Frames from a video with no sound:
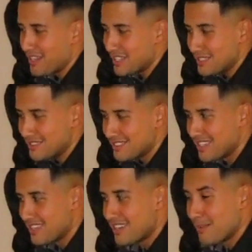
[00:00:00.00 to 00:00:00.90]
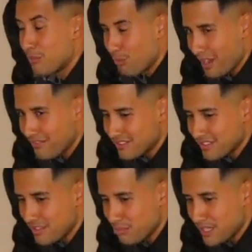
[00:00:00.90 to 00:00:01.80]
because my wife is
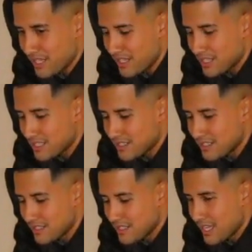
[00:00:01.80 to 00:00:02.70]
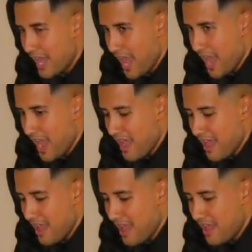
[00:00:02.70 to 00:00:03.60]
sleeping,
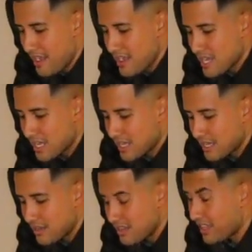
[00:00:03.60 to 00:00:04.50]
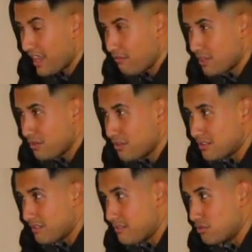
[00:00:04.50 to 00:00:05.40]
and can't really do it in the
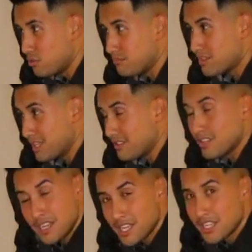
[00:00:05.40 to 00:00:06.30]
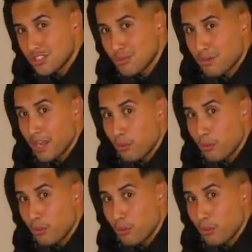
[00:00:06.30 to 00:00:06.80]
living room because she'll probably